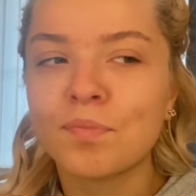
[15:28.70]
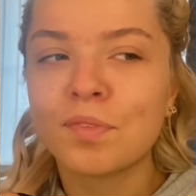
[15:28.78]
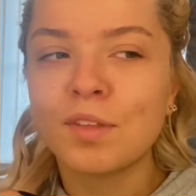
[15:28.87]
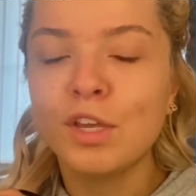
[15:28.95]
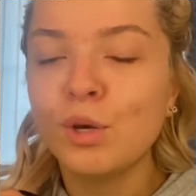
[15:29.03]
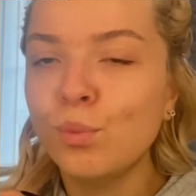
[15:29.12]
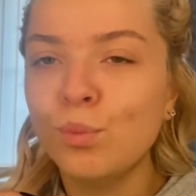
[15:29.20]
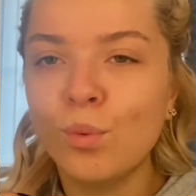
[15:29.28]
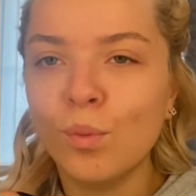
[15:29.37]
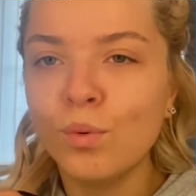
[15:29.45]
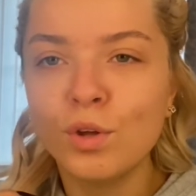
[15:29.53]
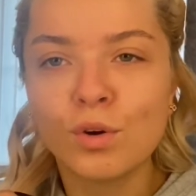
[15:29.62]
you
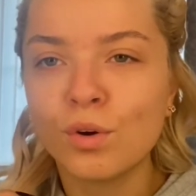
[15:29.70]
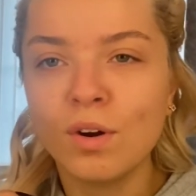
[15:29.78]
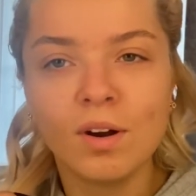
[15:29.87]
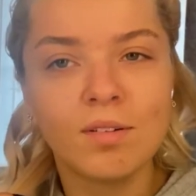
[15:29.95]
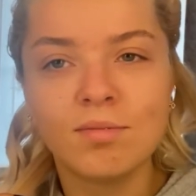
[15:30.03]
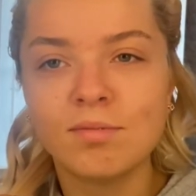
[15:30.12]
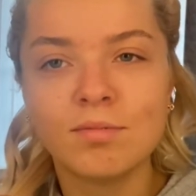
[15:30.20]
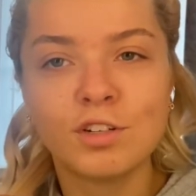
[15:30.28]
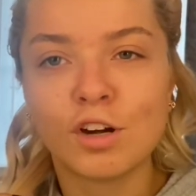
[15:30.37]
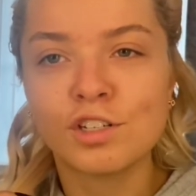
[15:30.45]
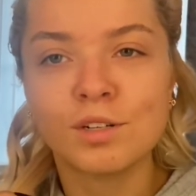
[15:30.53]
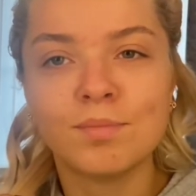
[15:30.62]
you couldn't
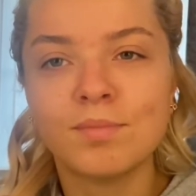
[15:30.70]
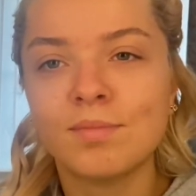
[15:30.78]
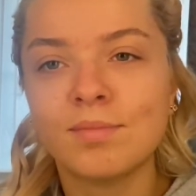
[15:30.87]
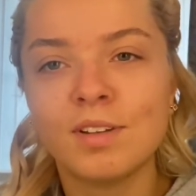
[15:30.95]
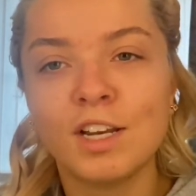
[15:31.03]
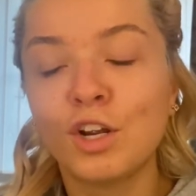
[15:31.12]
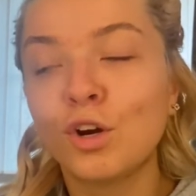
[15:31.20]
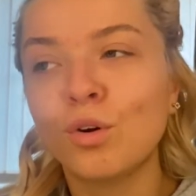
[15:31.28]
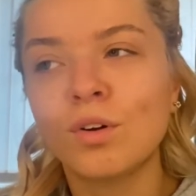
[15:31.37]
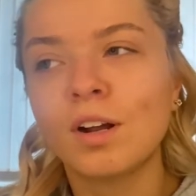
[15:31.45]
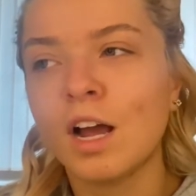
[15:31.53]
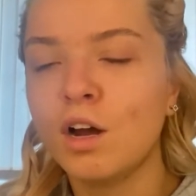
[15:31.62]
dodge him. You
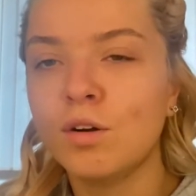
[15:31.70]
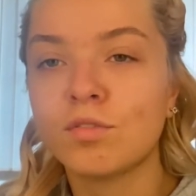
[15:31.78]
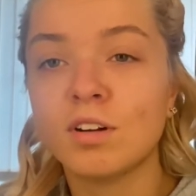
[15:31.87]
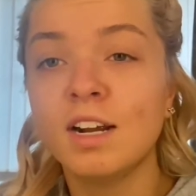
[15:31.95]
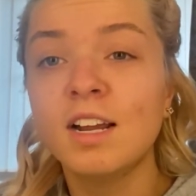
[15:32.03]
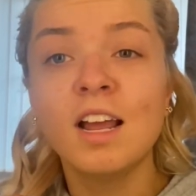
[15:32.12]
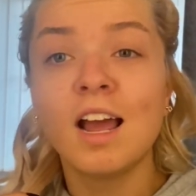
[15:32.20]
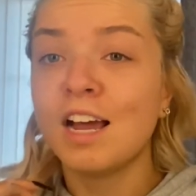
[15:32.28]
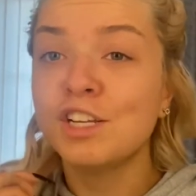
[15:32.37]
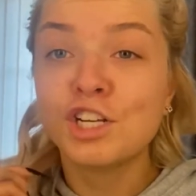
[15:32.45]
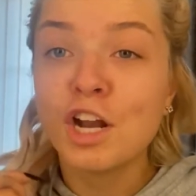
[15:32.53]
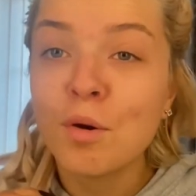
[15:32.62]
couldn't get over it.
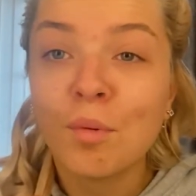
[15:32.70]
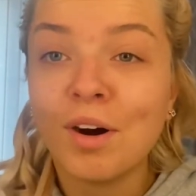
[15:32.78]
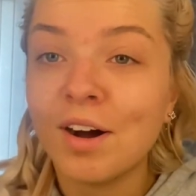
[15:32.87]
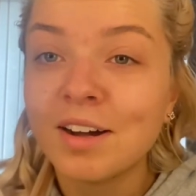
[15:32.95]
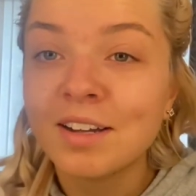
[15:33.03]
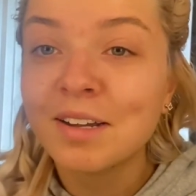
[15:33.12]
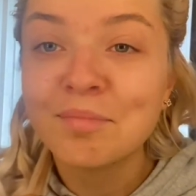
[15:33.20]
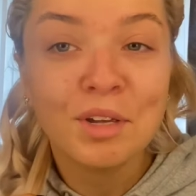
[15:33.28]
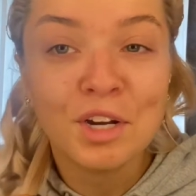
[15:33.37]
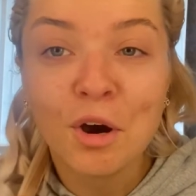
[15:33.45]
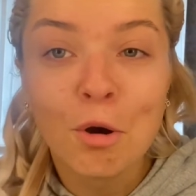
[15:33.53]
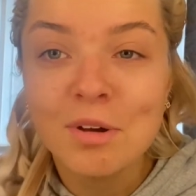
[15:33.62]
And you know what? You're
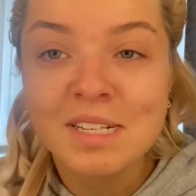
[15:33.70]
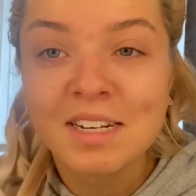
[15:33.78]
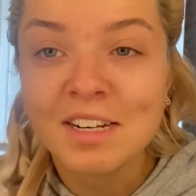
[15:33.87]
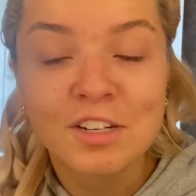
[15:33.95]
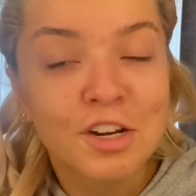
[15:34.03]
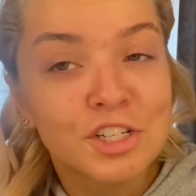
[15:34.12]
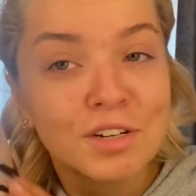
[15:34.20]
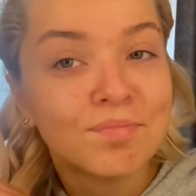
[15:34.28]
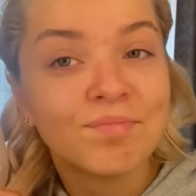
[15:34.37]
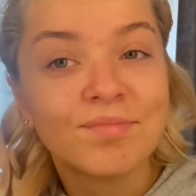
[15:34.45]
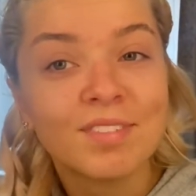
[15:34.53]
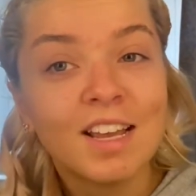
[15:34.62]
not always gonna dodge him.
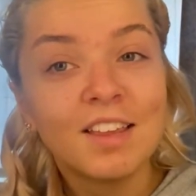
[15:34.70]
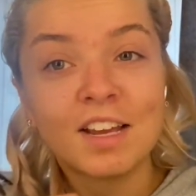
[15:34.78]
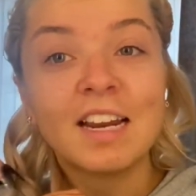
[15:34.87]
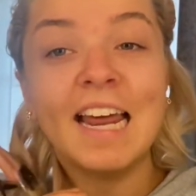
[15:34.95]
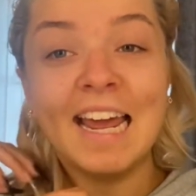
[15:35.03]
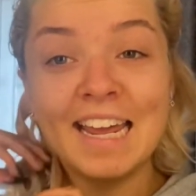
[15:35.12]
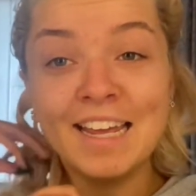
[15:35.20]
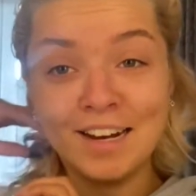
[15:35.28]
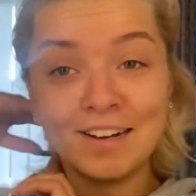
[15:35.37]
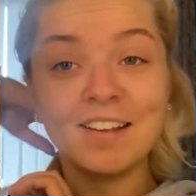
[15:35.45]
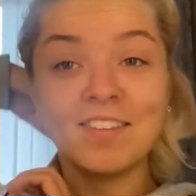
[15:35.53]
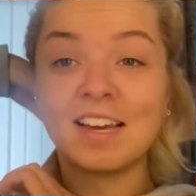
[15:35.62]
They're gonna hit
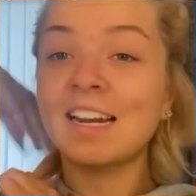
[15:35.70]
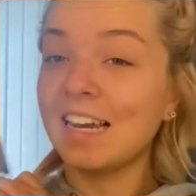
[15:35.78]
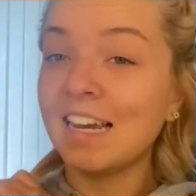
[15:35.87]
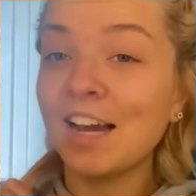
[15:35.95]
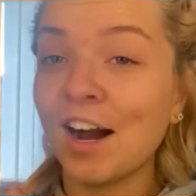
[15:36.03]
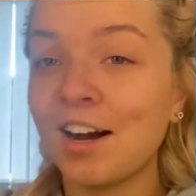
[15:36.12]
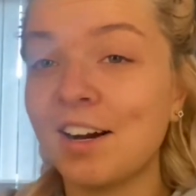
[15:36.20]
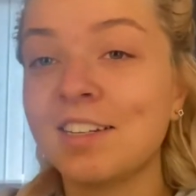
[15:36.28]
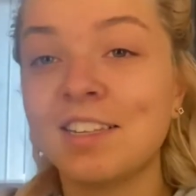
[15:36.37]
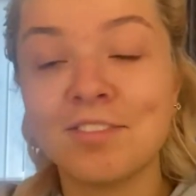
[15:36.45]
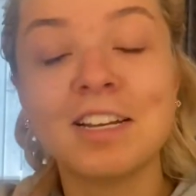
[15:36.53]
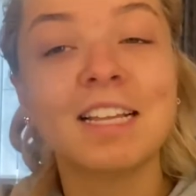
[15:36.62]
you, and they're gonna hit you hard.
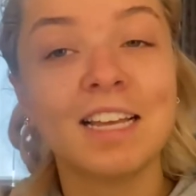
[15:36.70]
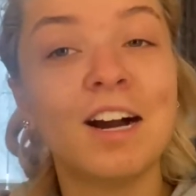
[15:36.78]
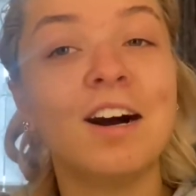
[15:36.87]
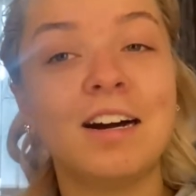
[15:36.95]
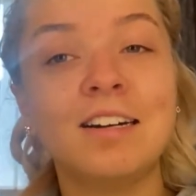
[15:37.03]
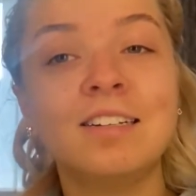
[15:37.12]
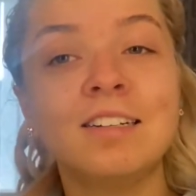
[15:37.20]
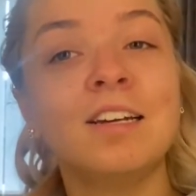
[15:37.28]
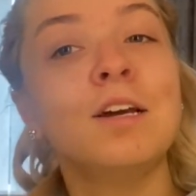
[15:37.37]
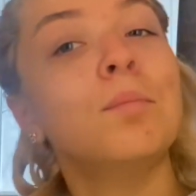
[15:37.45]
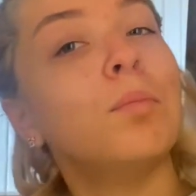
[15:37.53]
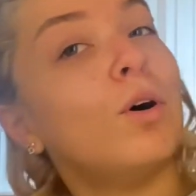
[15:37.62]
They really are.
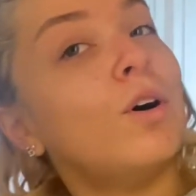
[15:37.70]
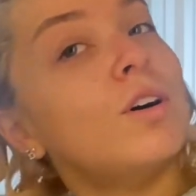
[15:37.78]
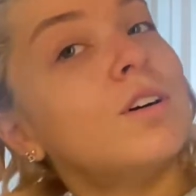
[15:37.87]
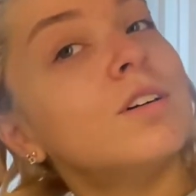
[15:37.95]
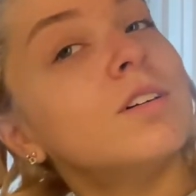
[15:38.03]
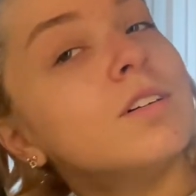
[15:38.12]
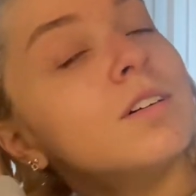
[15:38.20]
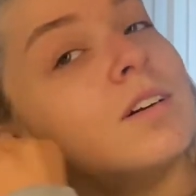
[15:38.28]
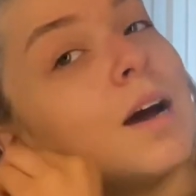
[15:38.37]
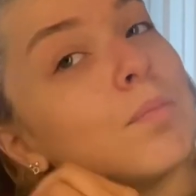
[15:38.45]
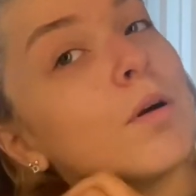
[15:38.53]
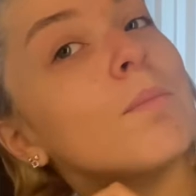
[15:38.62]
But
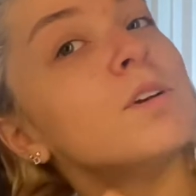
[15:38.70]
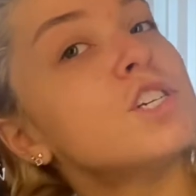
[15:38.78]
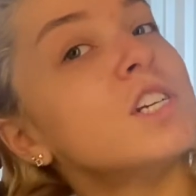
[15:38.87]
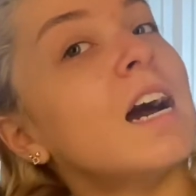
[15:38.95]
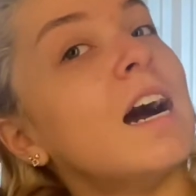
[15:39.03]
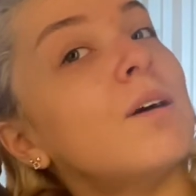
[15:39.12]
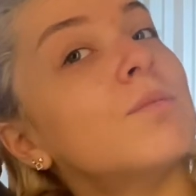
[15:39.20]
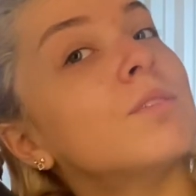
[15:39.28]
I promise you now